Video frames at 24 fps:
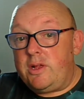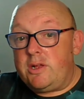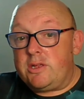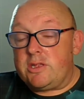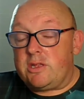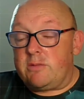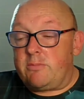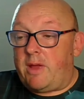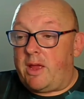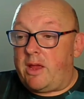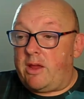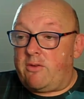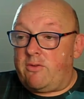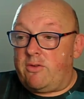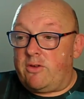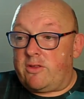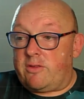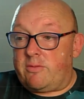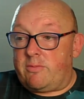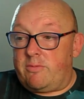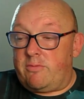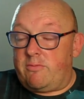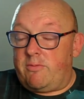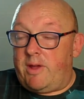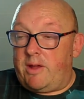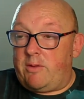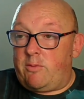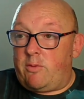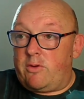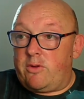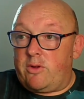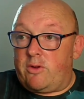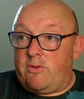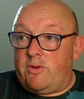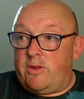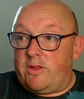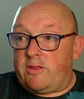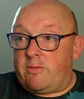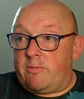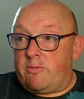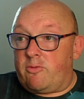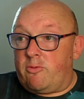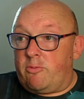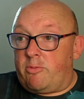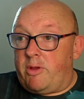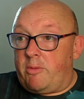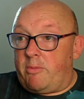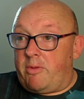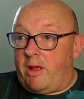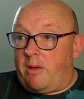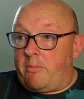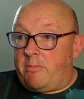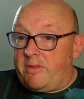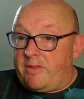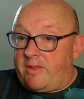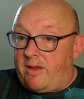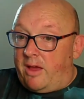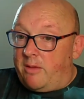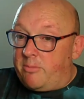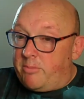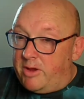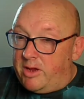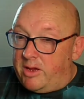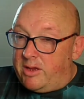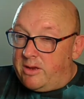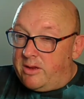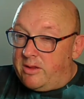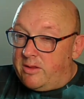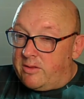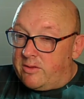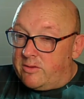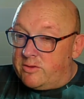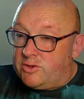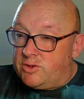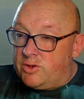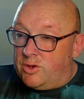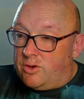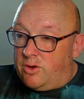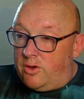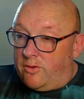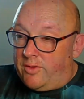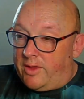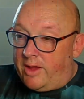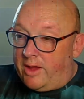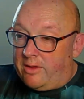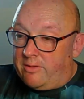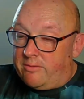The main one at Christmas will be like my diabetes journey on that,